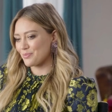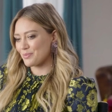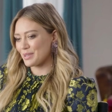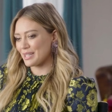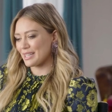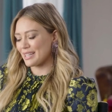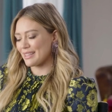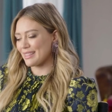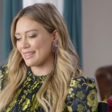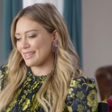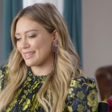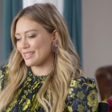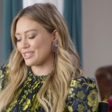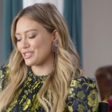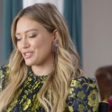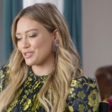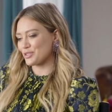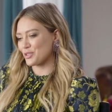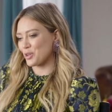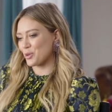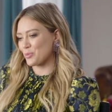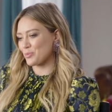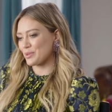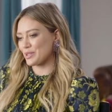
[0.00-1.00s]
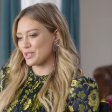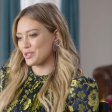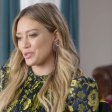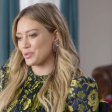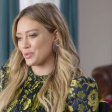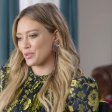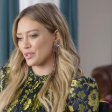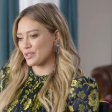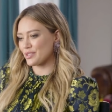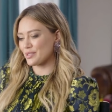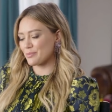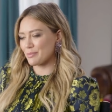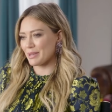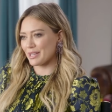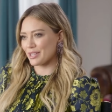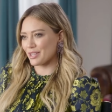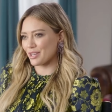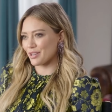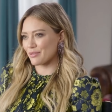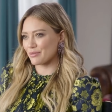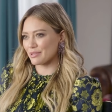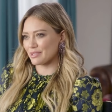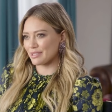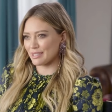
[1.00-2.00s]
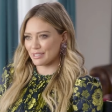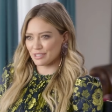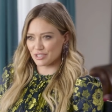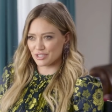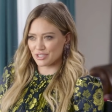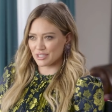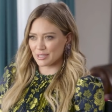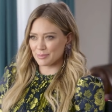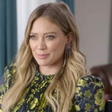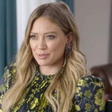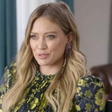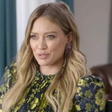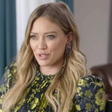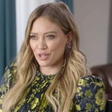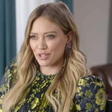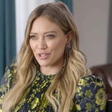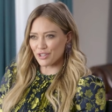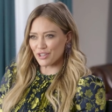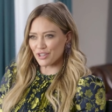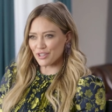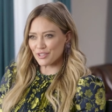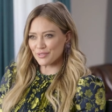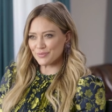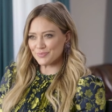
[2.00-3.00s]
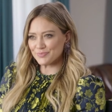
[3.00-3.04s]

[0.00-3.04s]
But I think it just opened the door to make our relationship stronger.